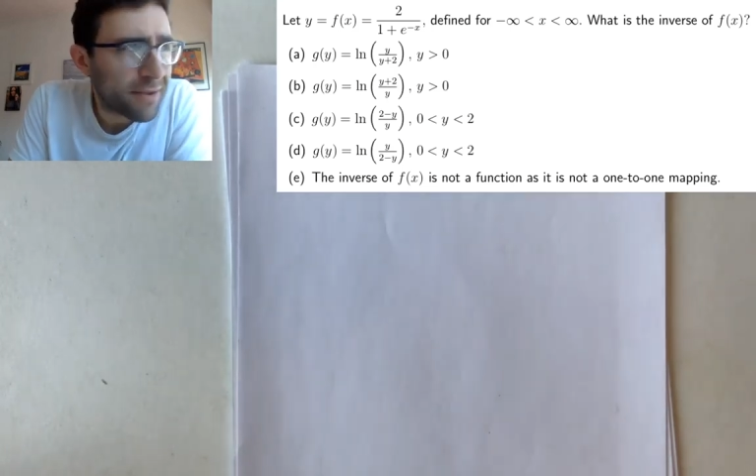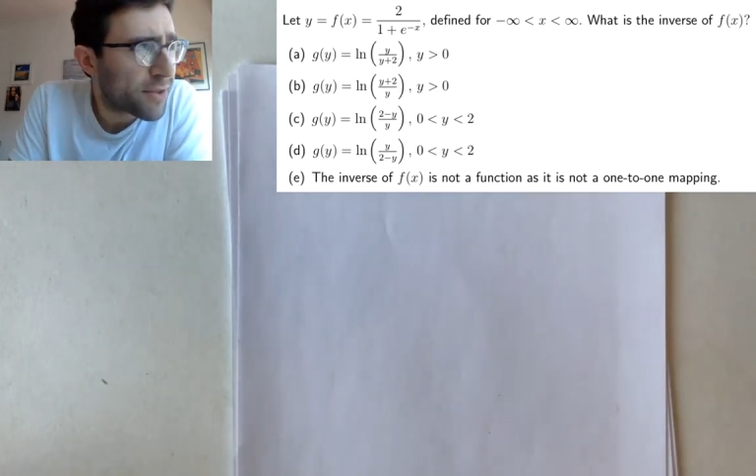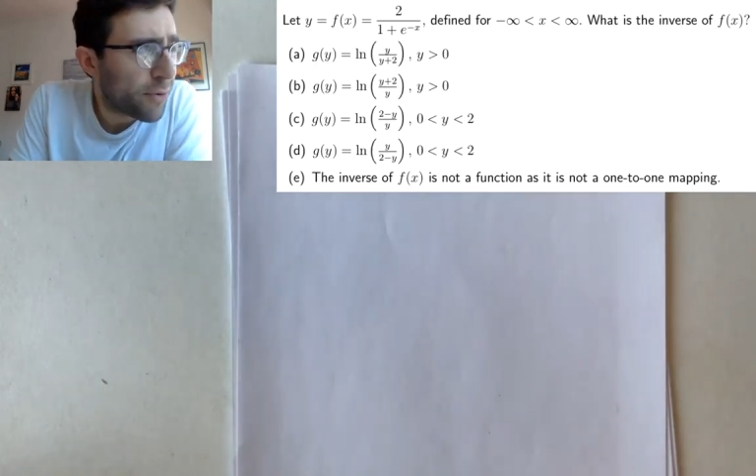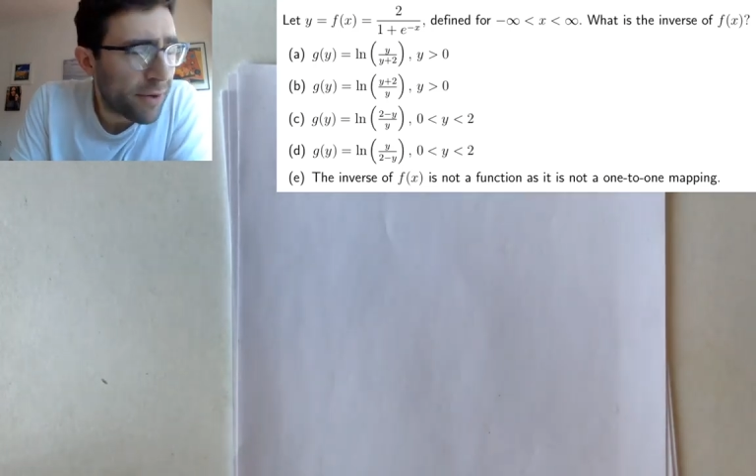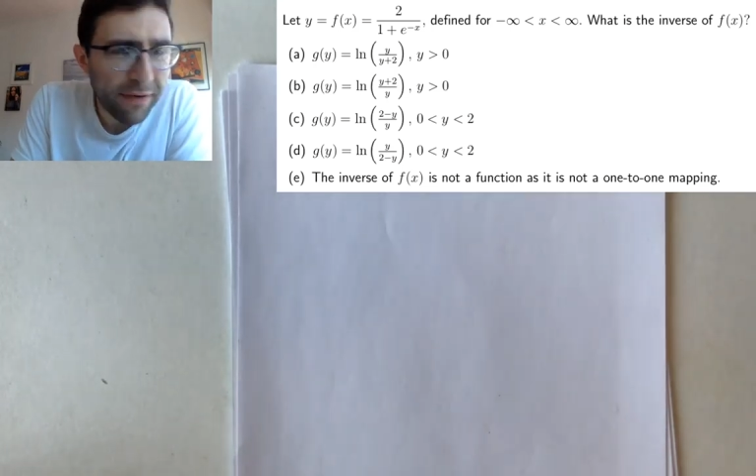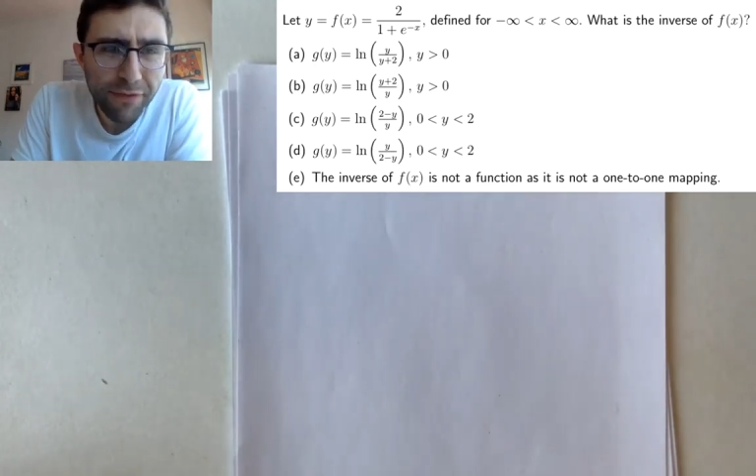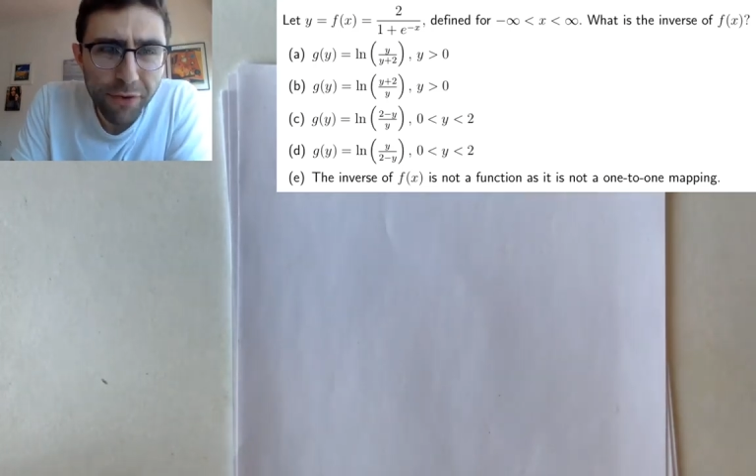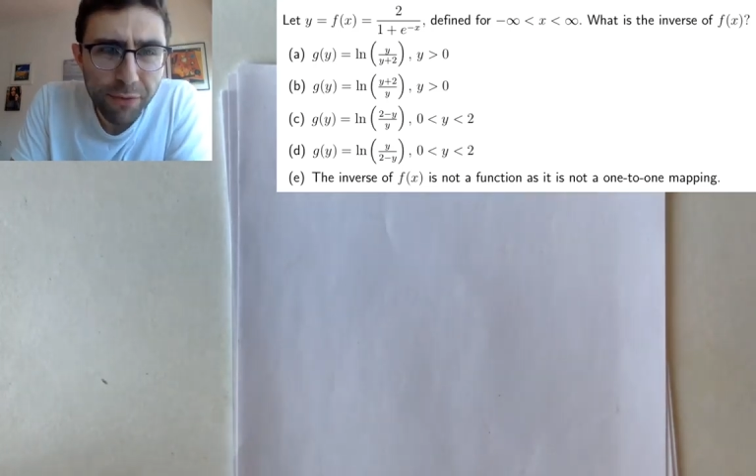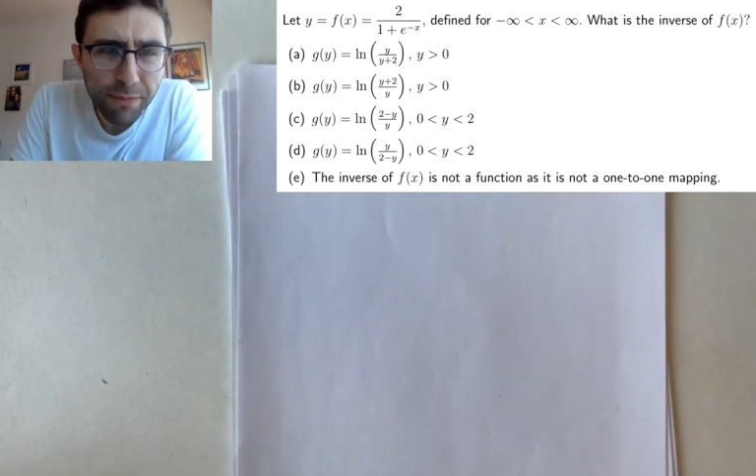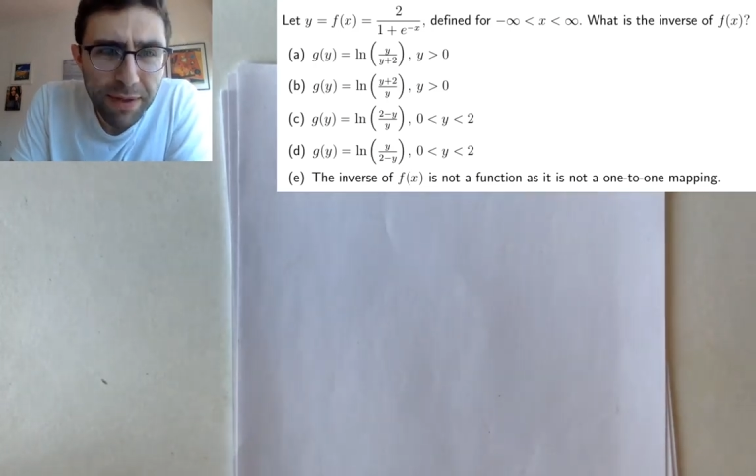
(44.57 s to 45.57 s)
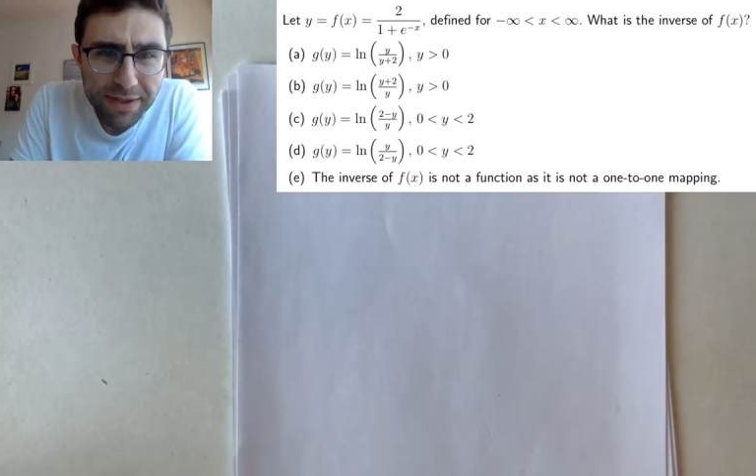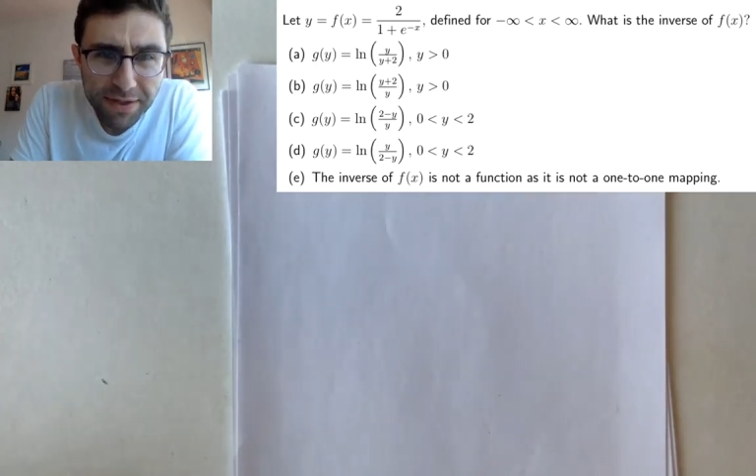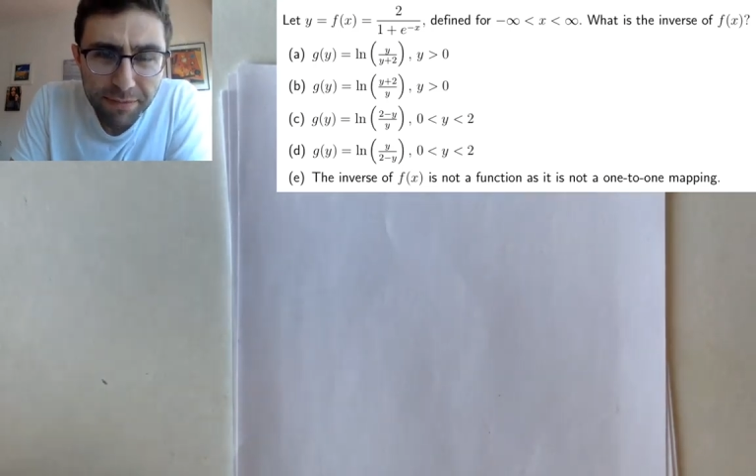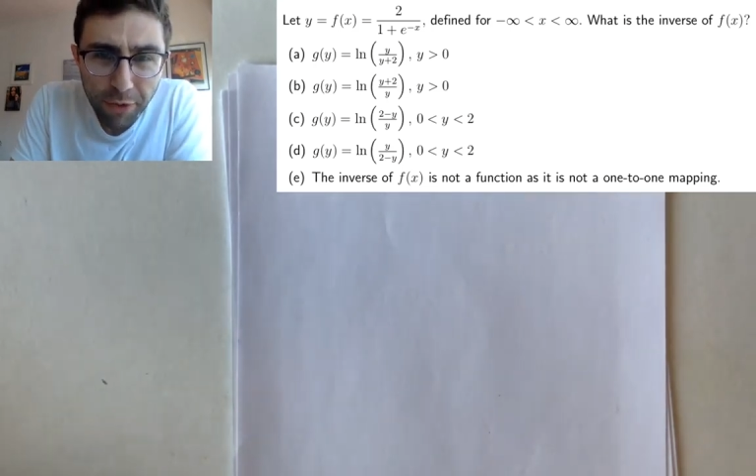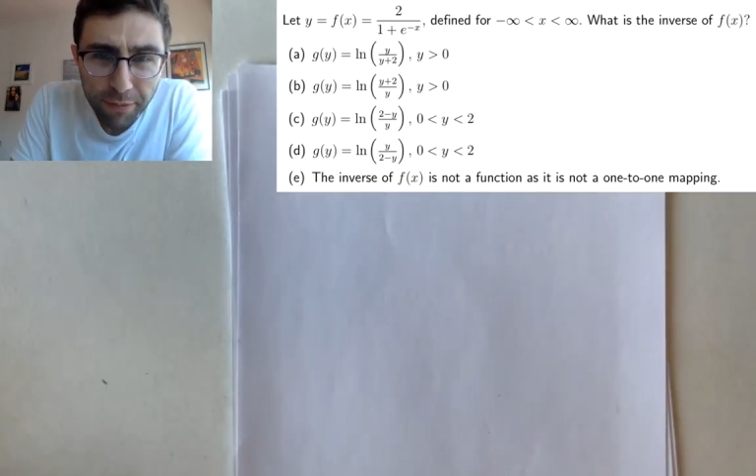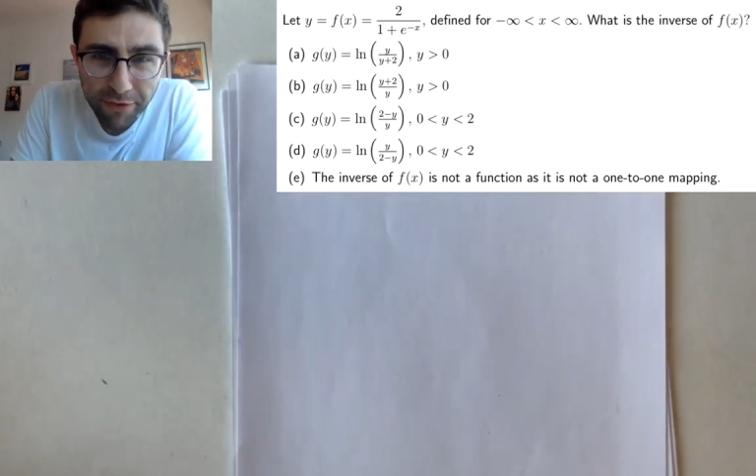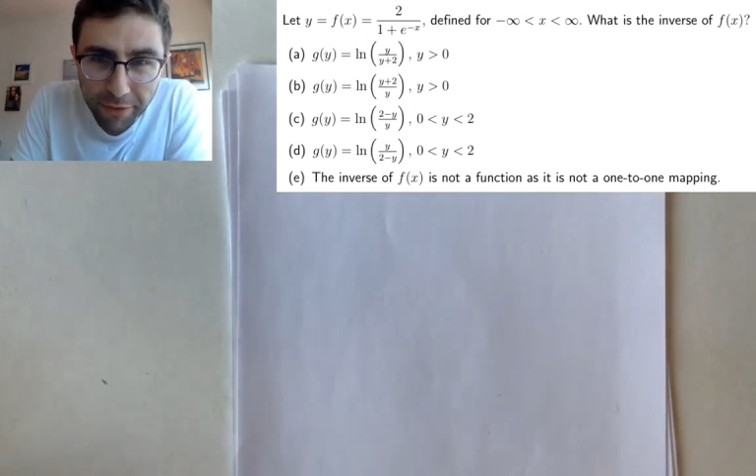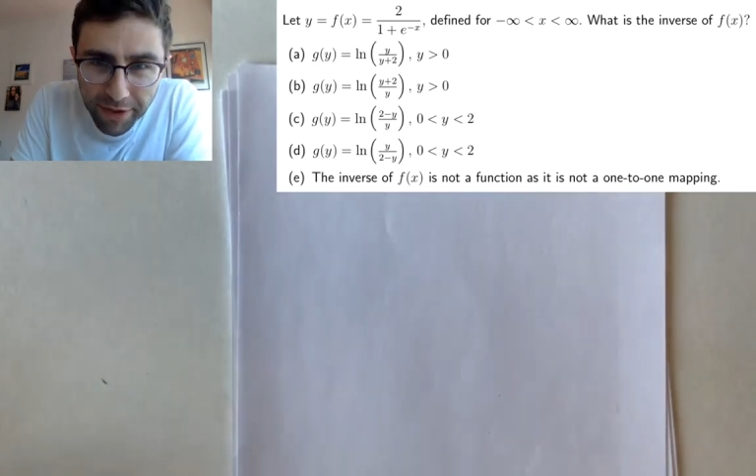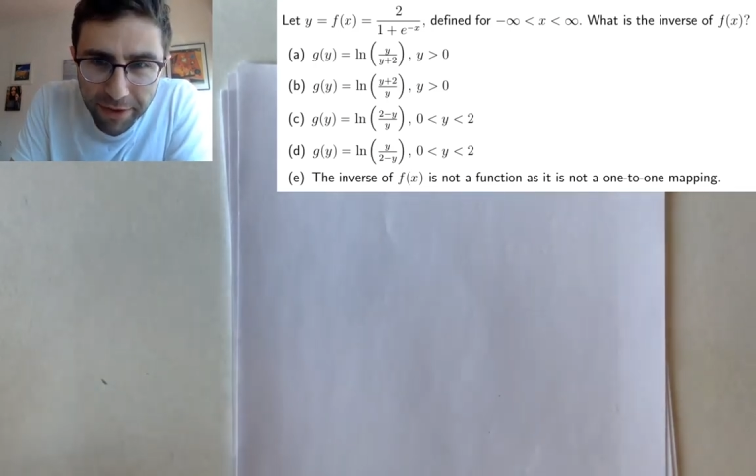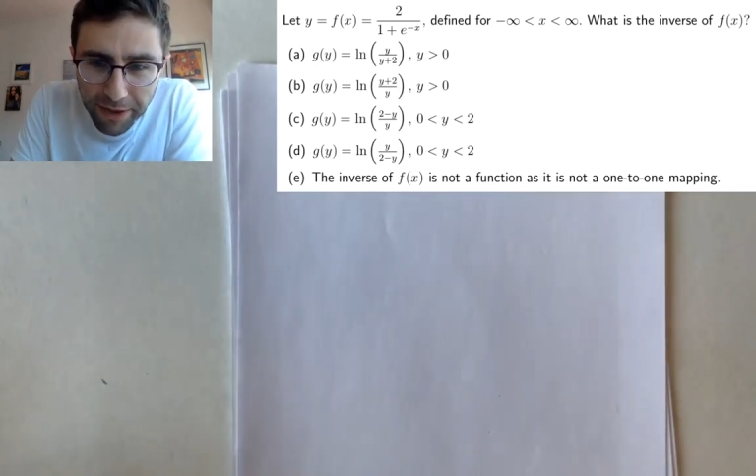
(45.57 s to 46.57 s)
There's quite a few bits and bobs
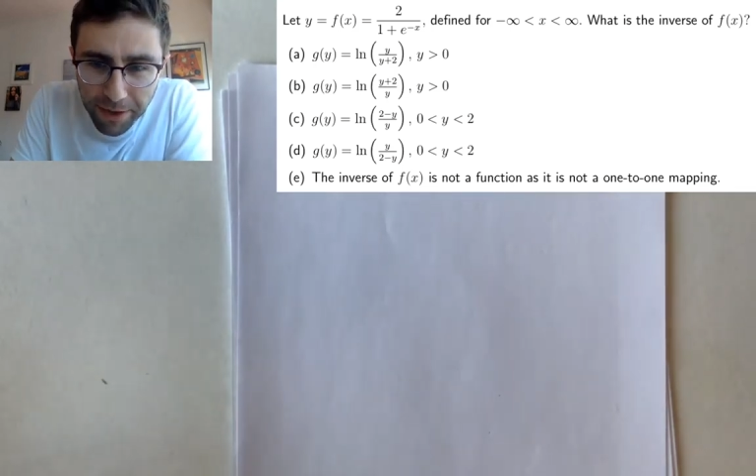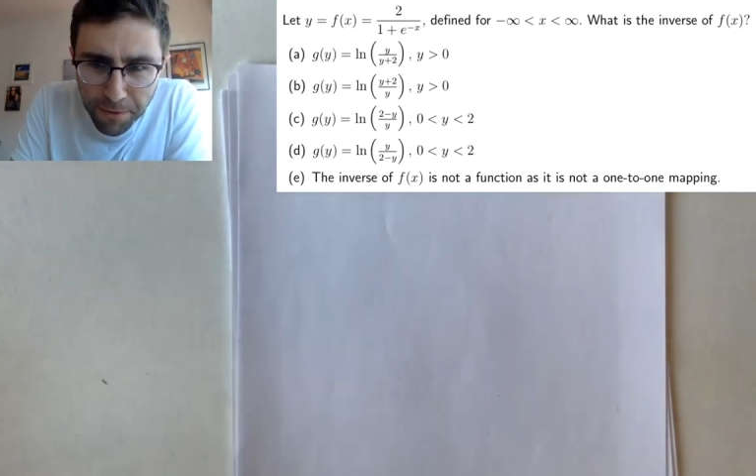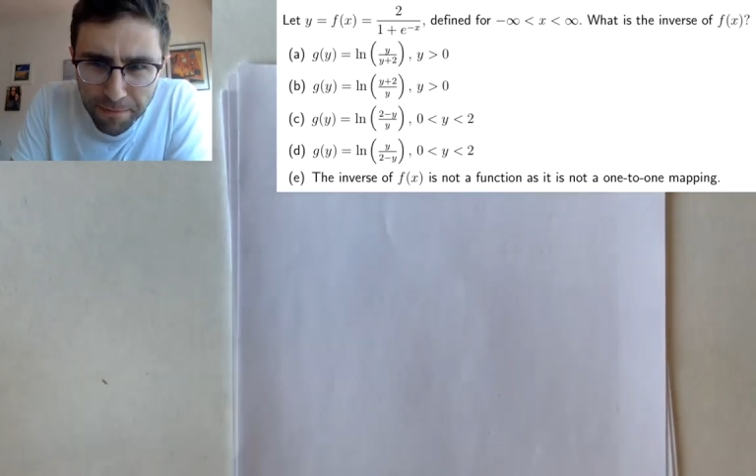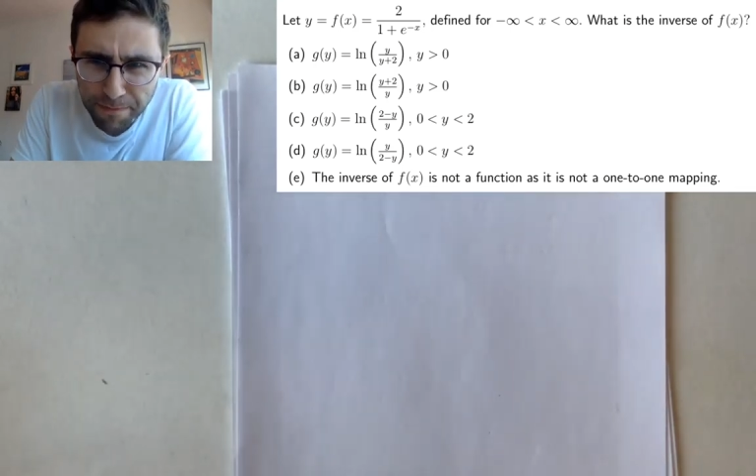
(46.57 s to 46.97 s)
on there now.